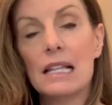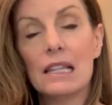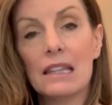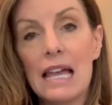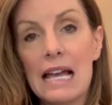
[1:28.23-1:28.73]

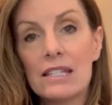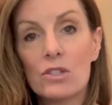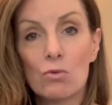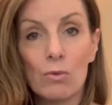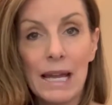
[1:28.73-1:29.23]

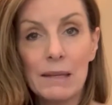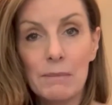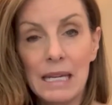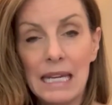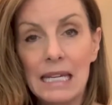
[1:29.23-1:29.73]
less red
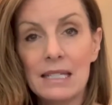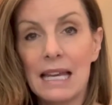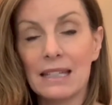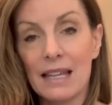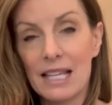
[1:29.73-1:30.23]
meat
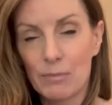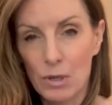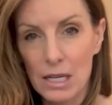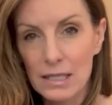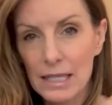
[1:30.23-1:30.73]
and less
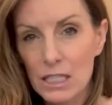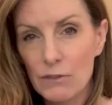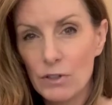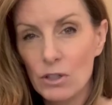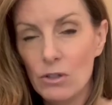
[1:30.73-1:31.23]

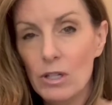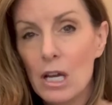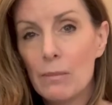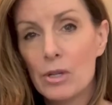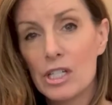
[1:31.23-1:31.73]
processed food,
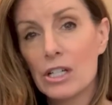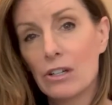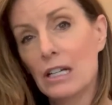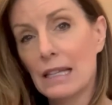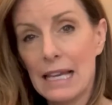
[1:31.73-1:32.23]

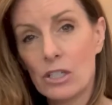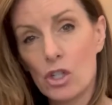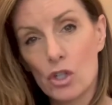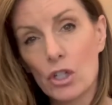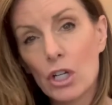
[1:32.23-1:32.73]
particularly less
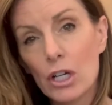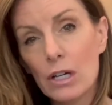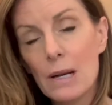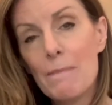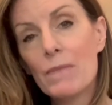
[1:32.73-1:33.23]

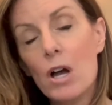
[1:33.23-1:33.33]
sugar.